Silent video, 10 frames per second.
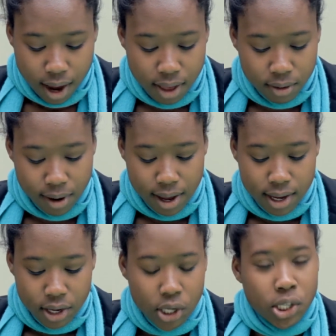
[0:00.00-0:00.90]
Either
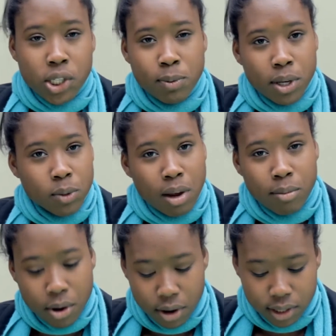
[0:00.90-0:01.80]
way, just because
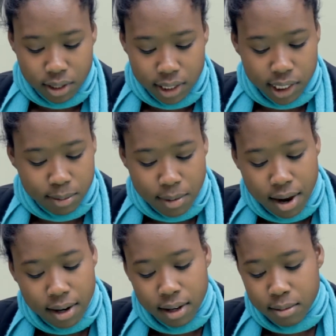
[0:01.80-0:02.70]
one person is
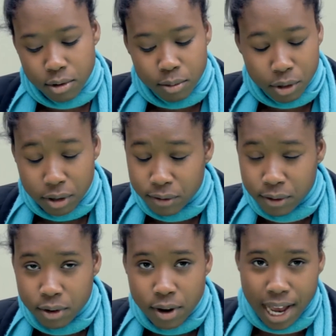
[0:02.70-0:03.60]
smarter, more
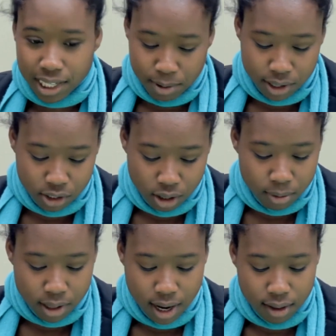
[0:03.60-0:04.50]
beautiful, or has a better
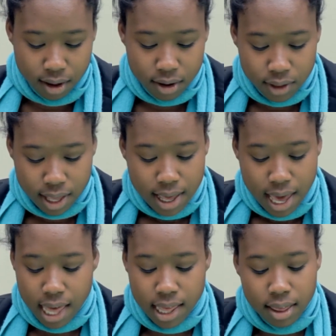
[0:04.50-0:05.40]
job than the other,
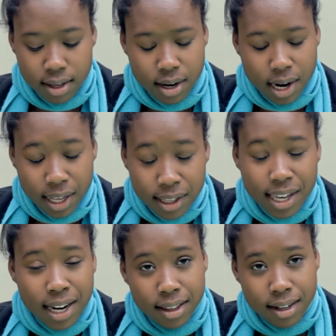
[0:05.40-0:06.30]
in
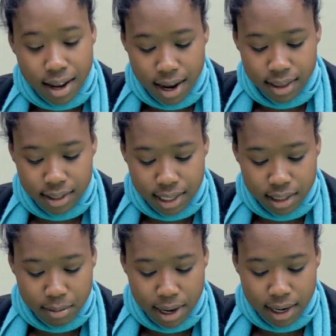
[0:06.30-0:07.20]
the end of the day, this
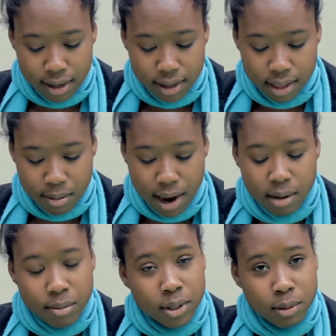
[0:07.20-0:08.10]
doesn't make them
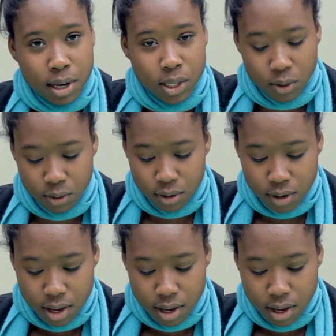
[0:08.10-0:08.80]
any more special